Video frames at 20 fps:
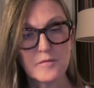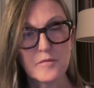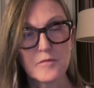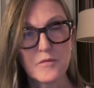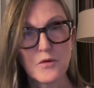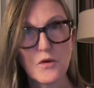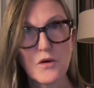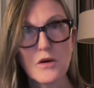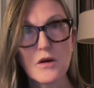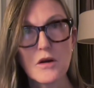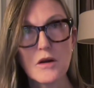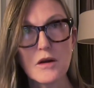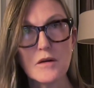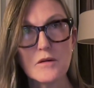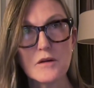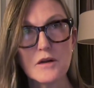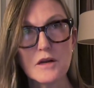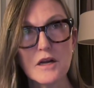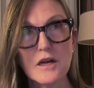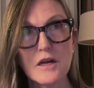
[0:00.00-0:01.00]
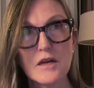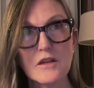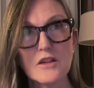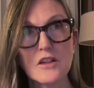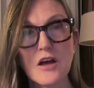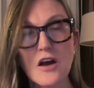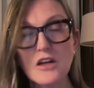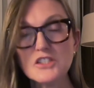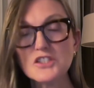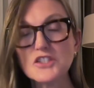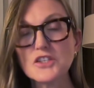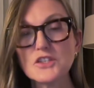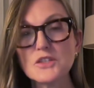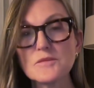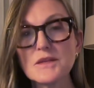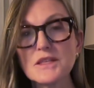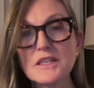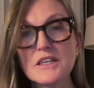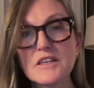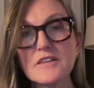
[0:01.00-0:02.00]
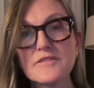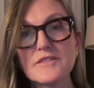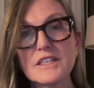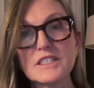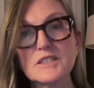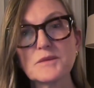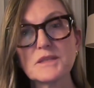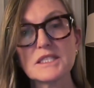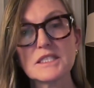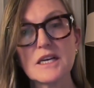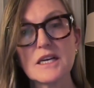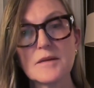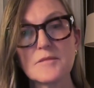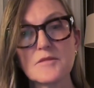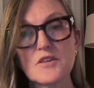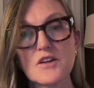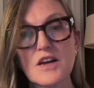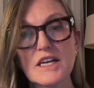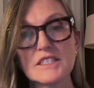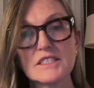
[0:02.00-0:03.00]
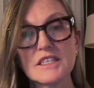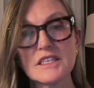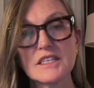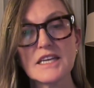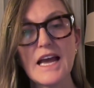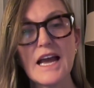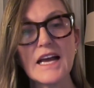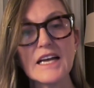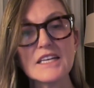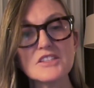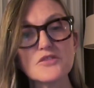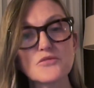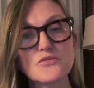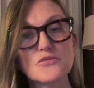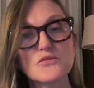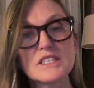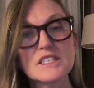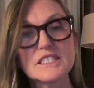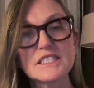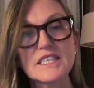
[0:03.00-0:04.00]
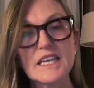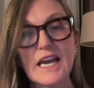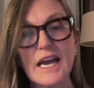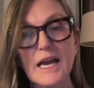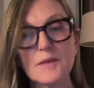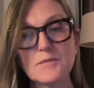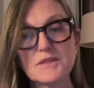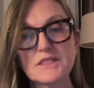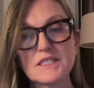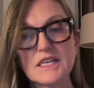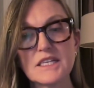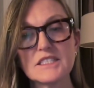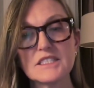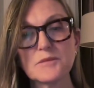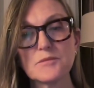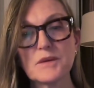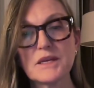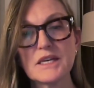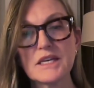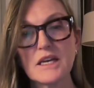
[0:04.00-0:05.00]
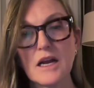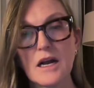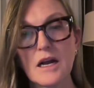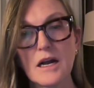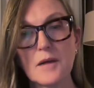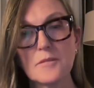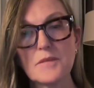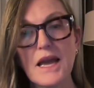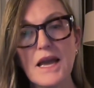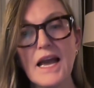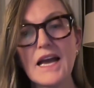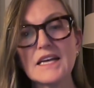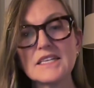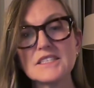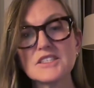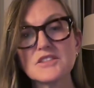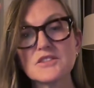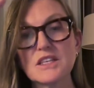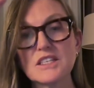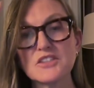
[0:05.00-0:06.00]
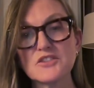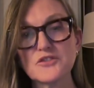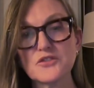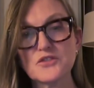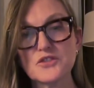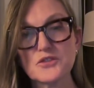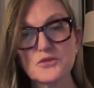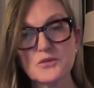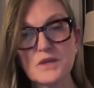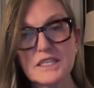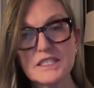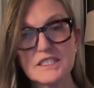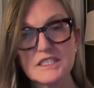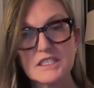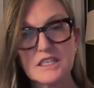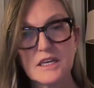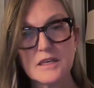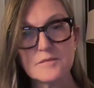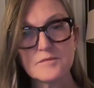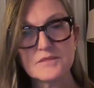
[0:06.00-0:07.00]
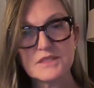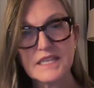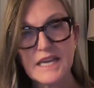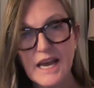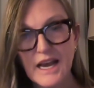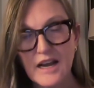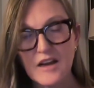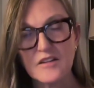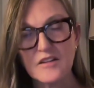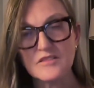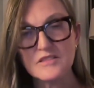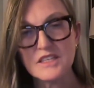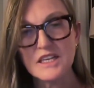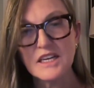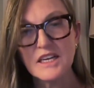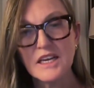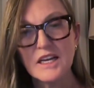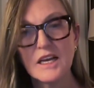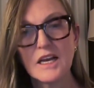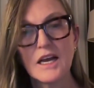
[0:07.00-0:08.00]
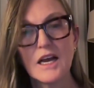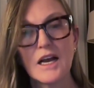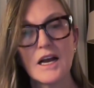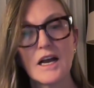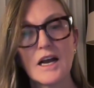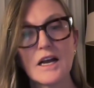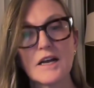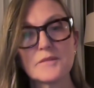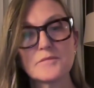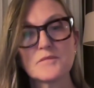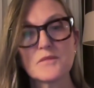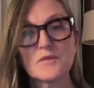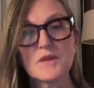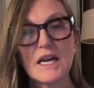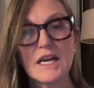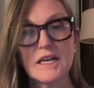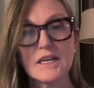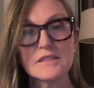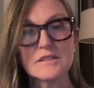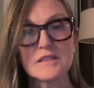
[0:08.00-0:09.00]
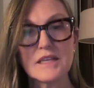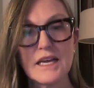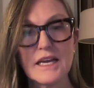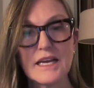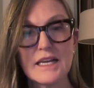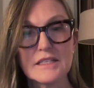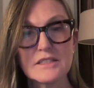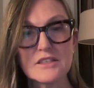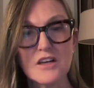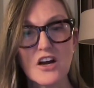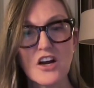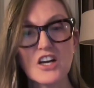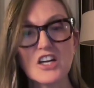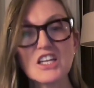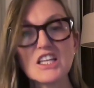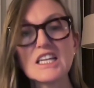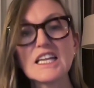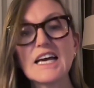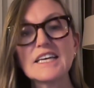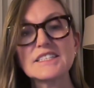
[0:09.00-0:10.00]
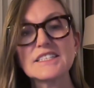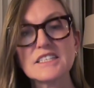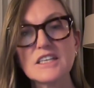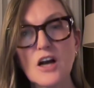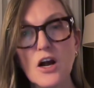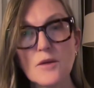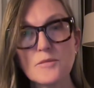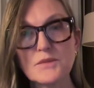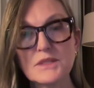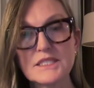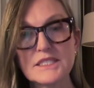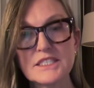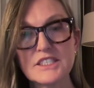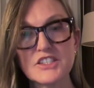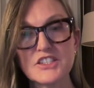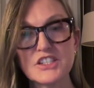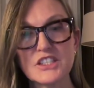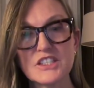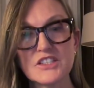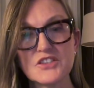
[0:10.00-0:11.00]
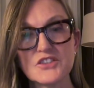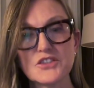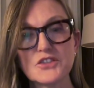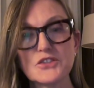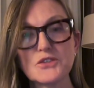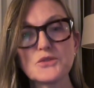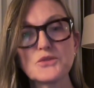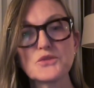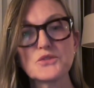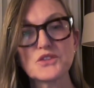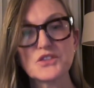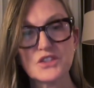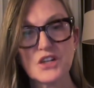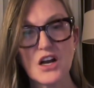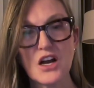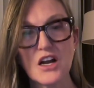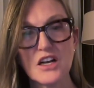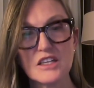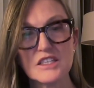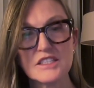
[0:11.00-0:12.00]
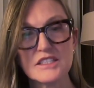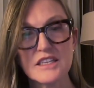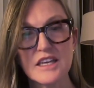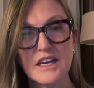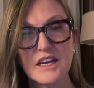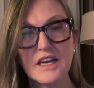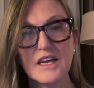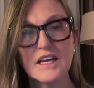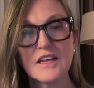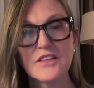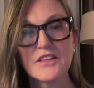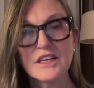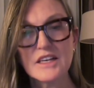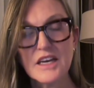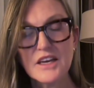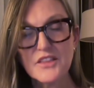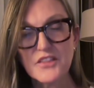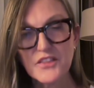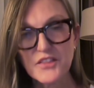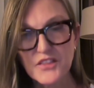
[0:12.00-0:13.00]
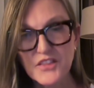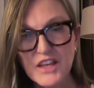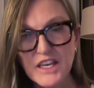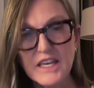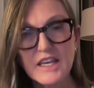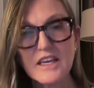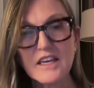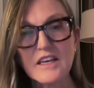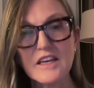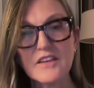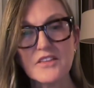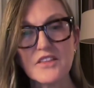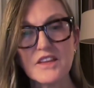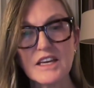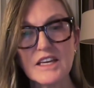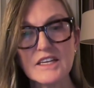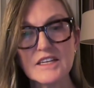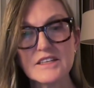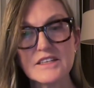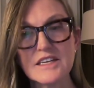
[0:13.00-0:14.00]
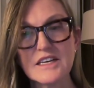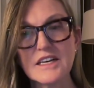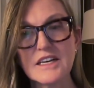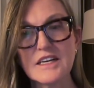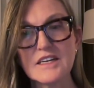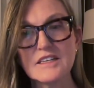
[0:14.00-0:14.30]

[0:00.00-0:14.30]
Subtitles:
more long-term in their investment time horizon, as risk appetites pick up, as interest rates come down, and are less competition to stocks, then I think that